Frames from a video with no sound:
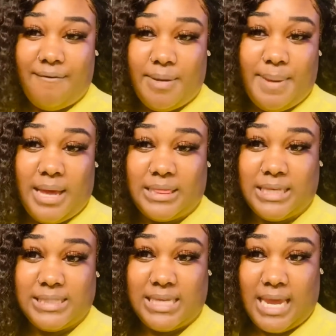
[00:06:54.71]
about
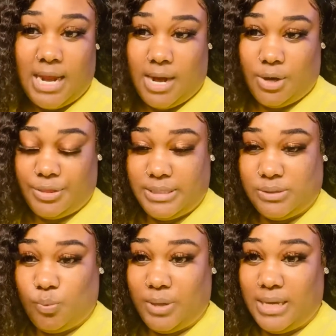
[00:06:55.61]
this hair, this
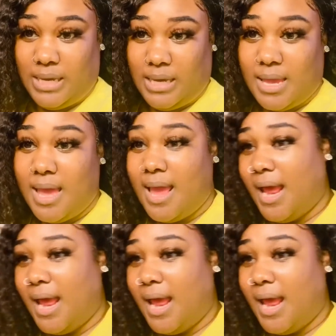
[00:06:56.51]
wig,